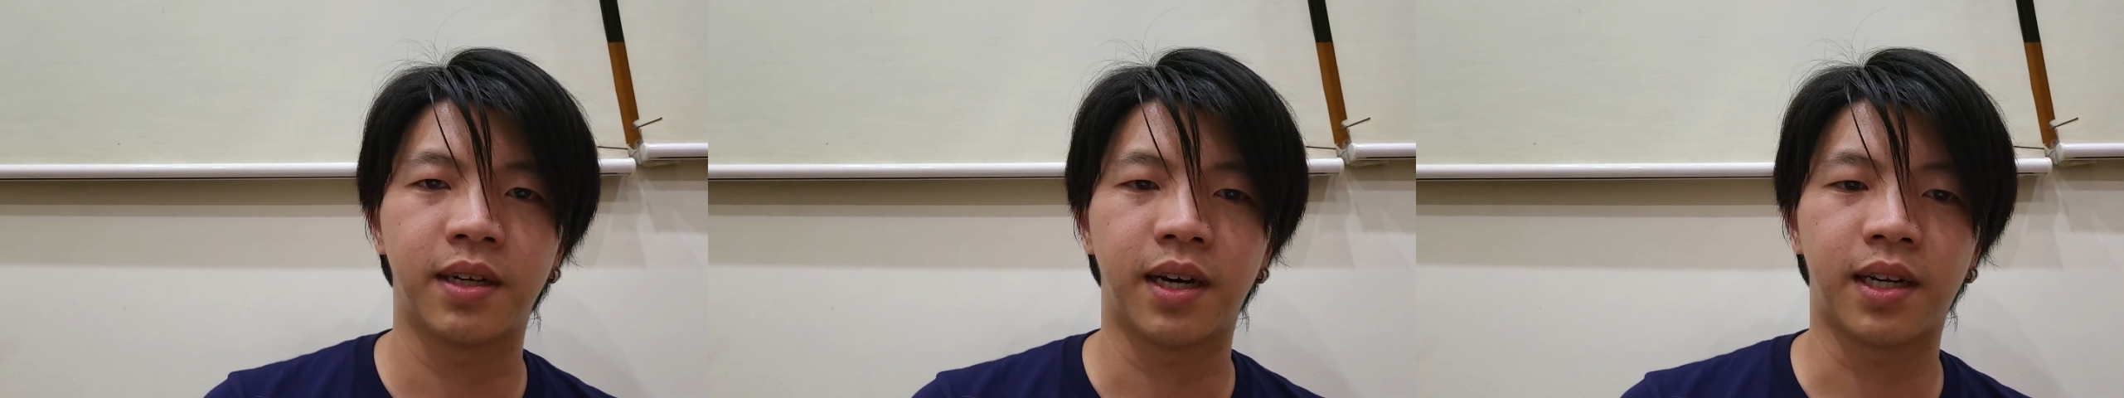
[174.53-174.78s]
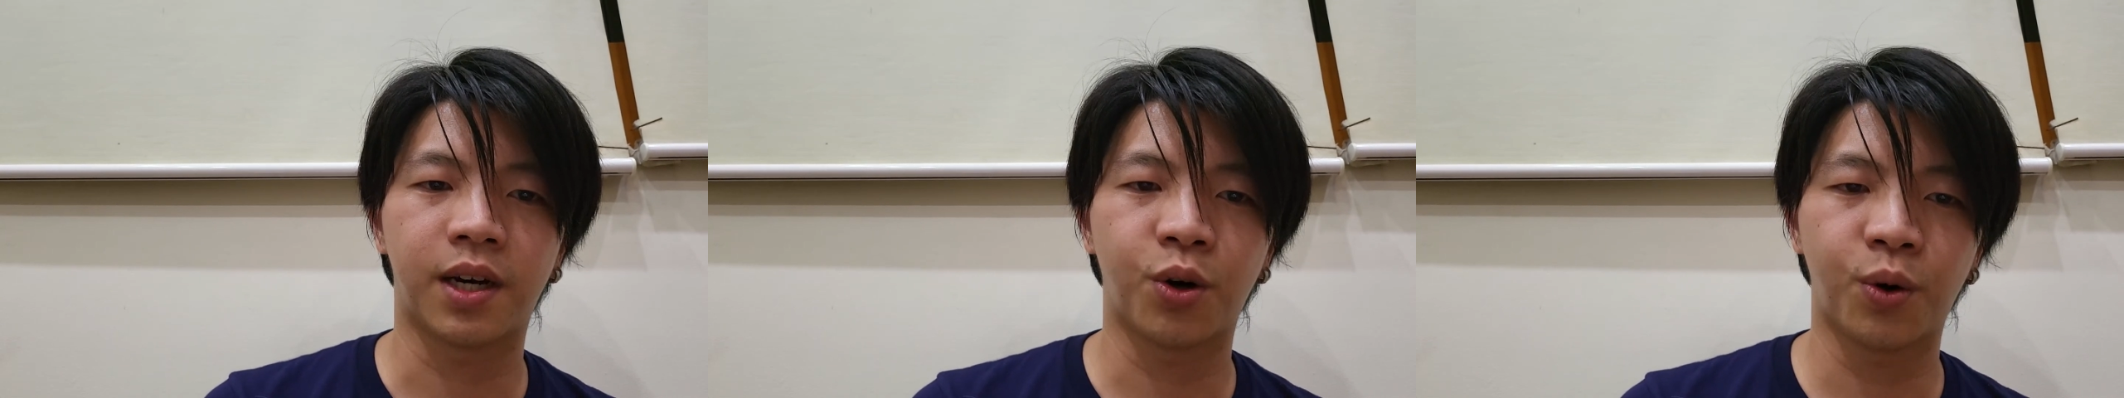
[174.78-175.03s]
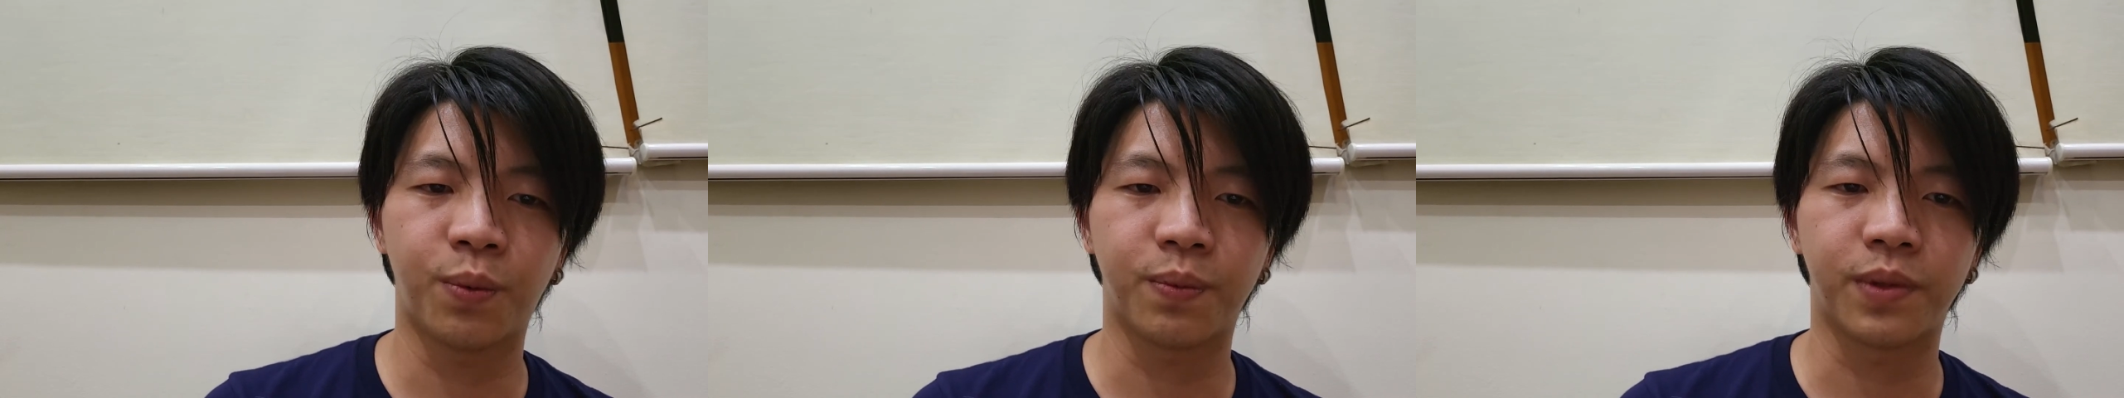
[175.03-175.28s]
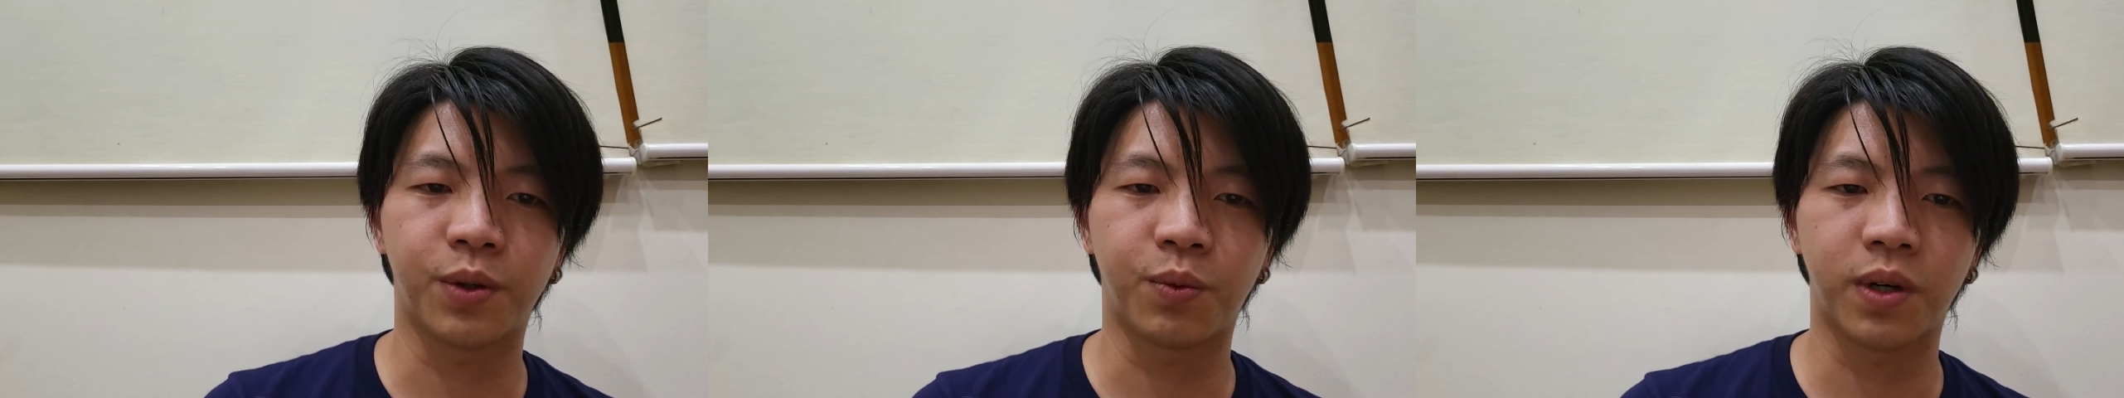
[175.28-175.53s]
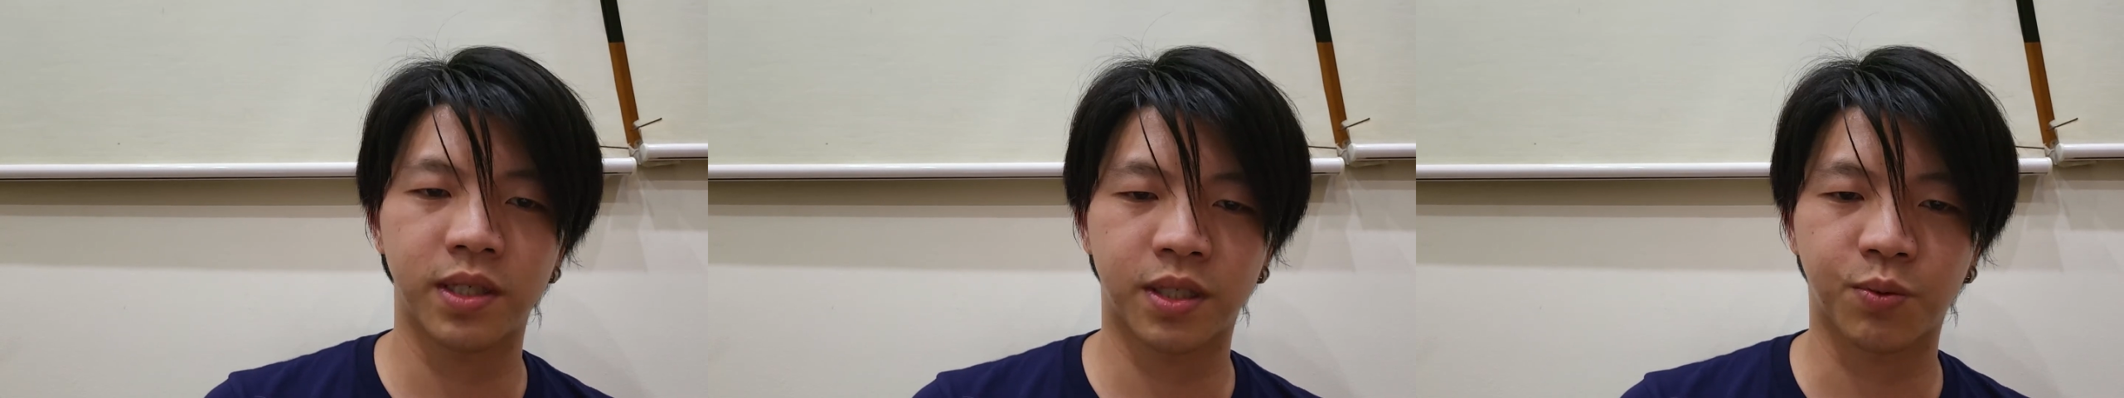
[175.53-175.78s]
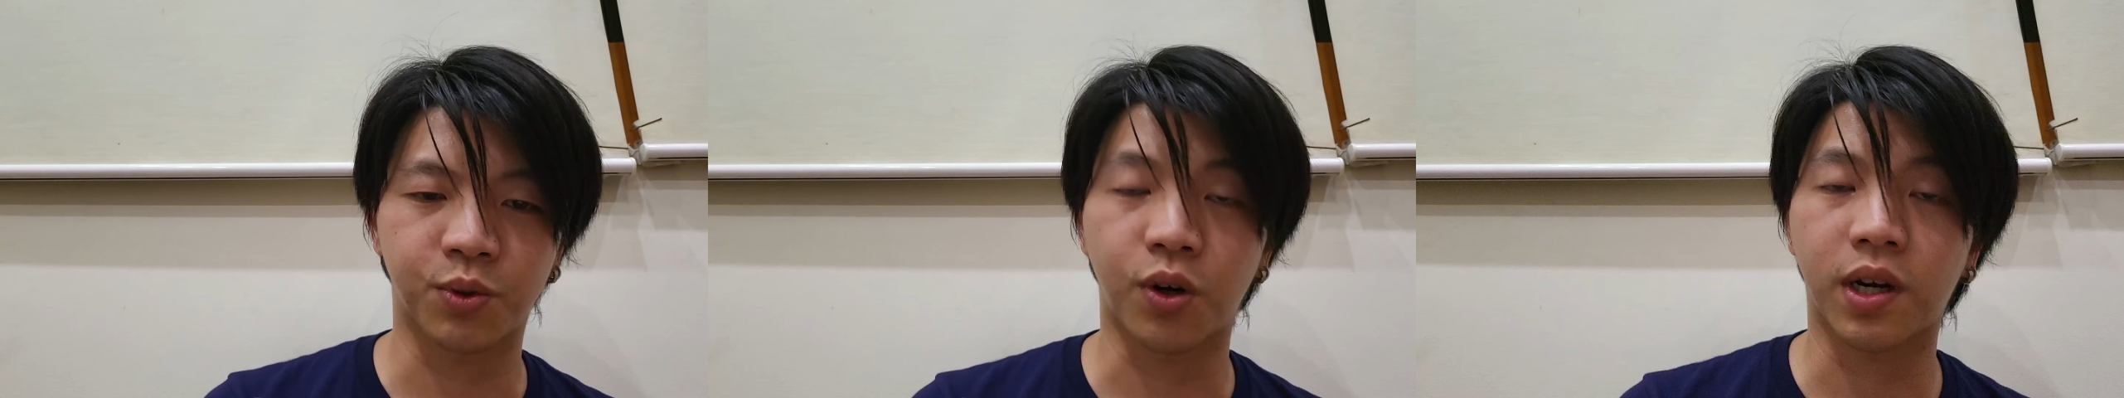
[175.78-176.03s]
and I hope the
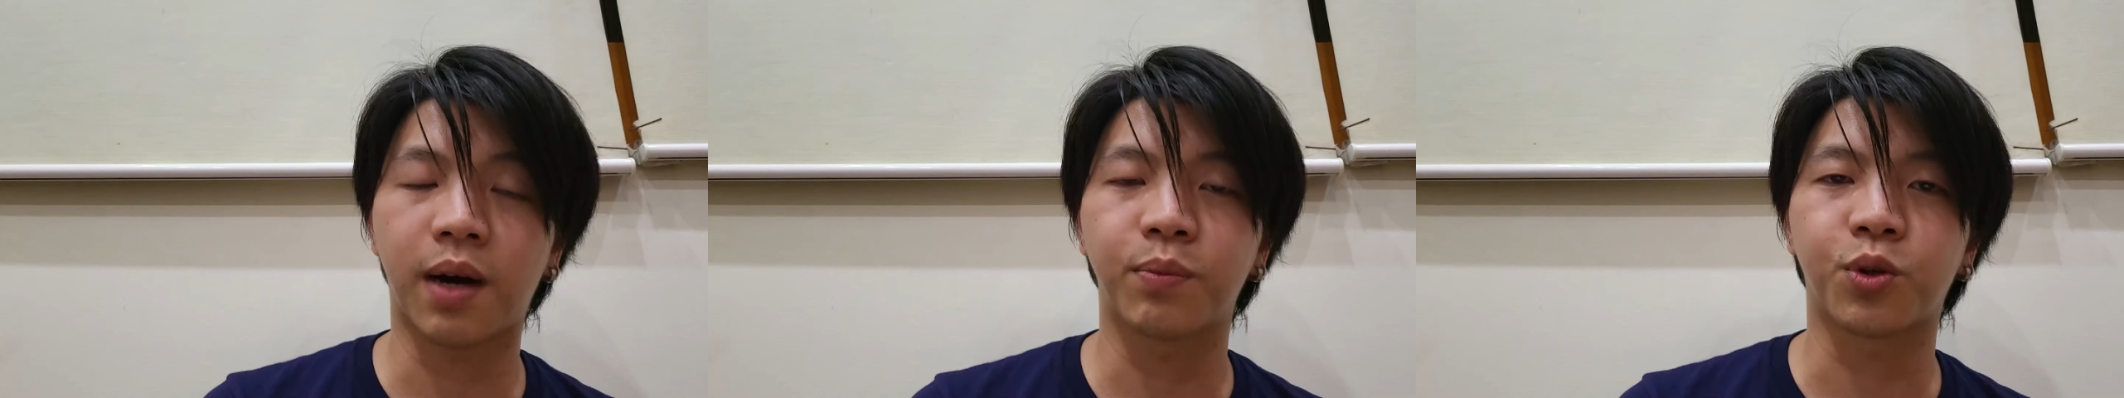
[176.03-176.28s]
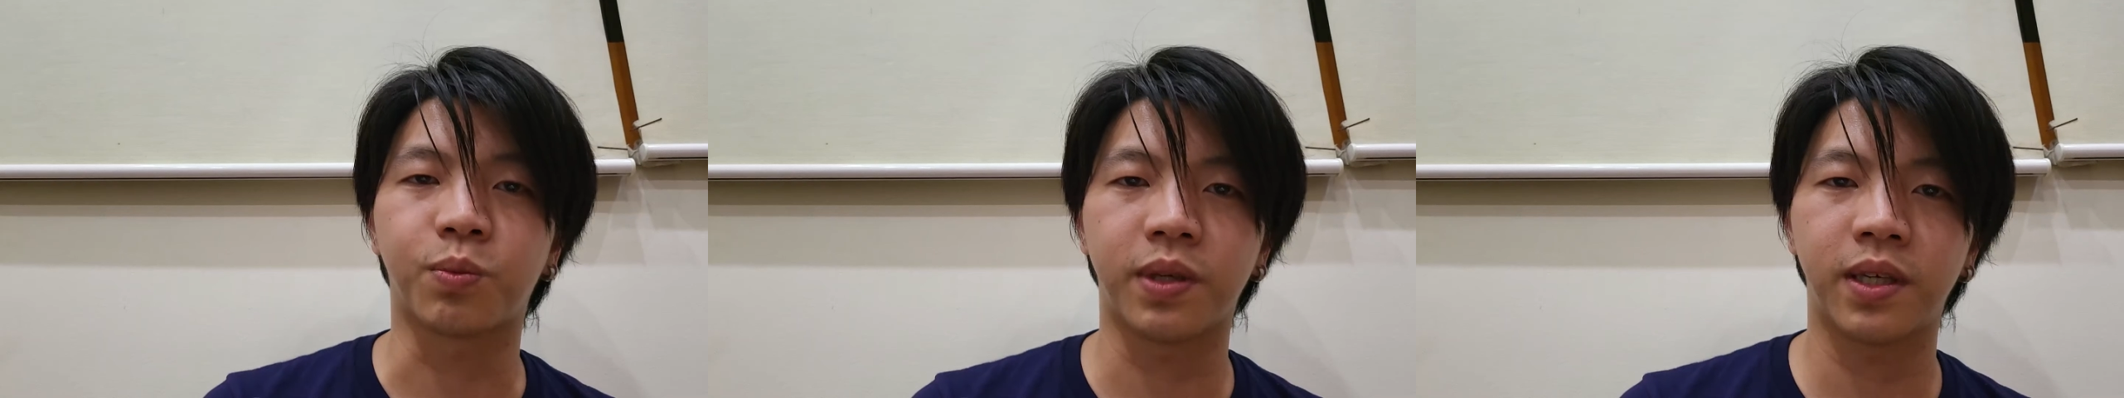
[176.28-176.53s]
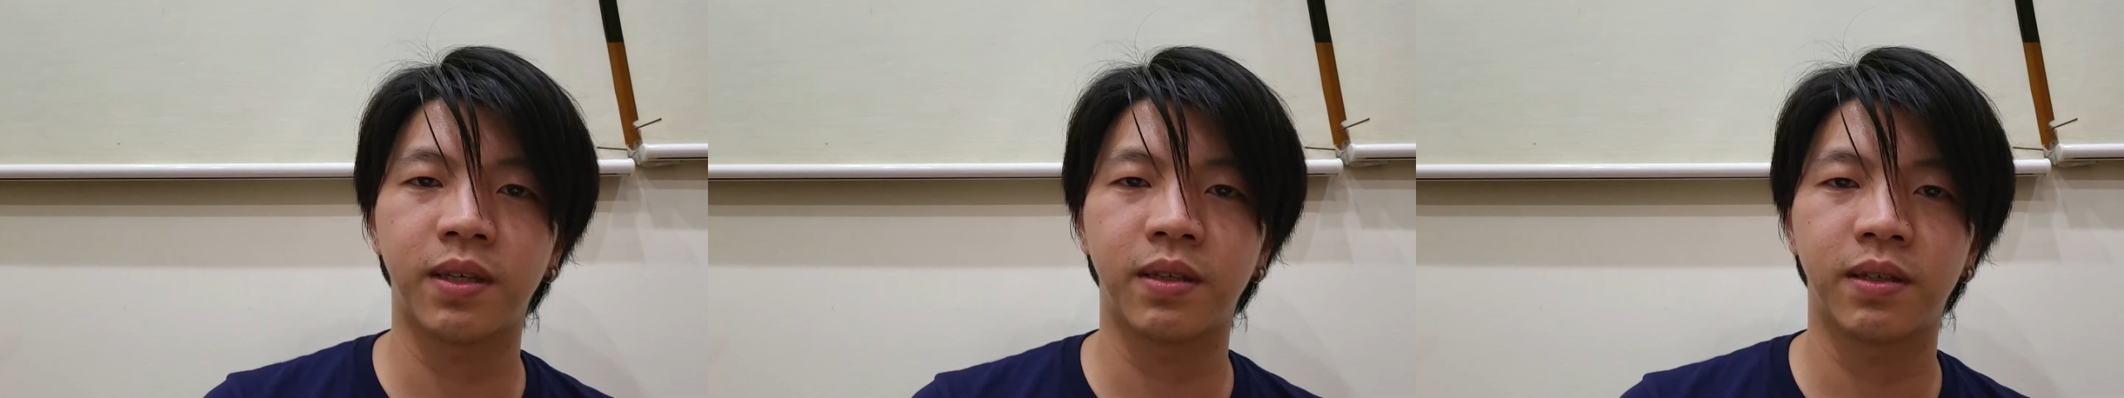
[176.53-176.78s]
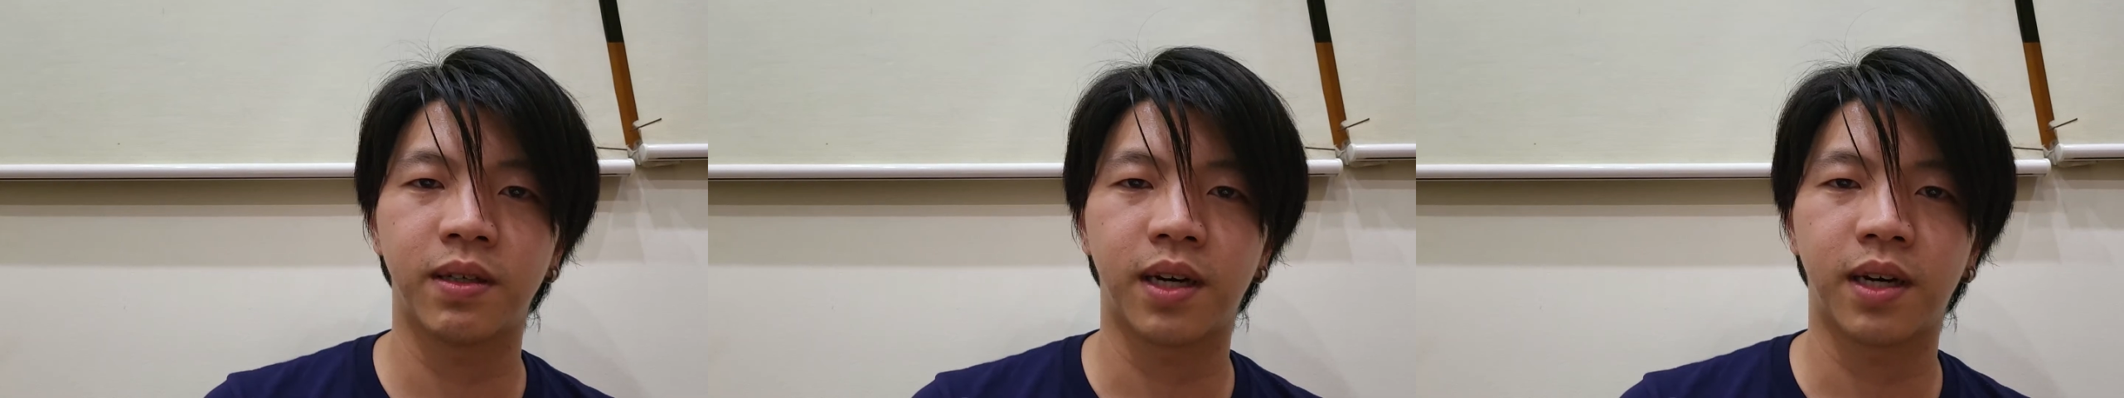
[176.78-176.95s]
worst will not come to be.